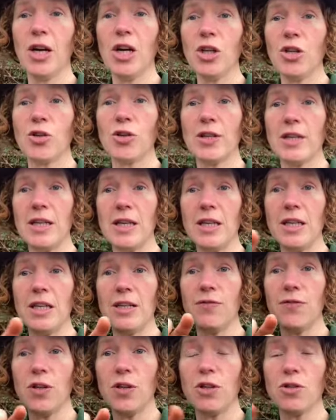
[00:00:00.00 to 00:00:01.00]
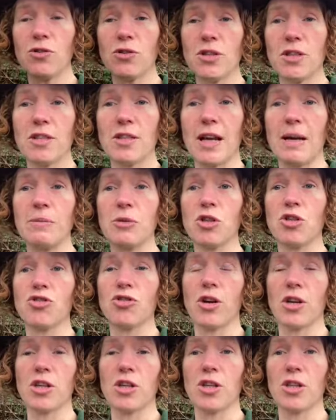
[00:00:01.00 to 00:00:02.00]
You can even use the same
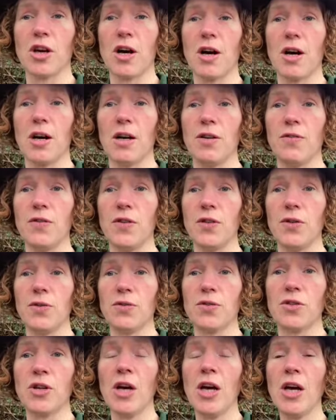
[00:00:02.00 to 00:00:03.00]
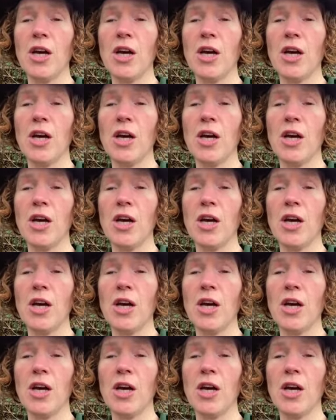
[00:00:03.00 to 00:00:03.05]
structure that I've used.